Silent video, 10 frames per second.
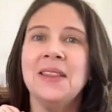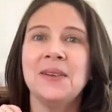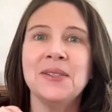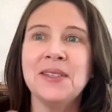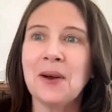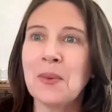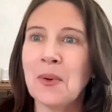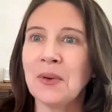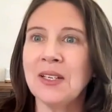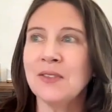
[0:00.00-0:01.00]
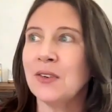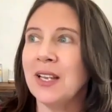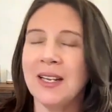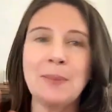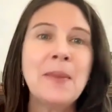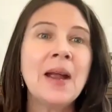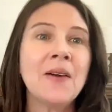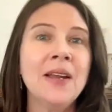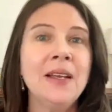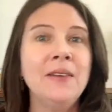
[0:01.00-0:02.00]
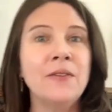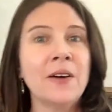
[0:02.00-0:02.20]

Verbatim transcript: There's ceremonies for getting married,